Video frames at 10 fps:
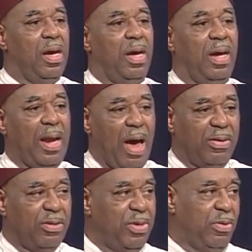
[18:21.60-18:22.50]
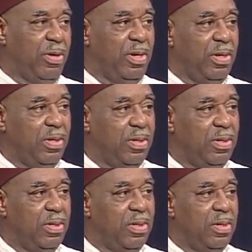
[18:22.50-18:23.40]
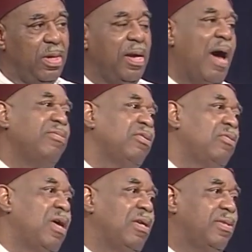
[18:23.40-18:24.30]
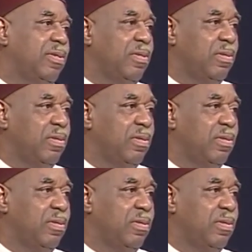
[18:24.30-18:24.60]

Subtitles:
and our community and outdo us.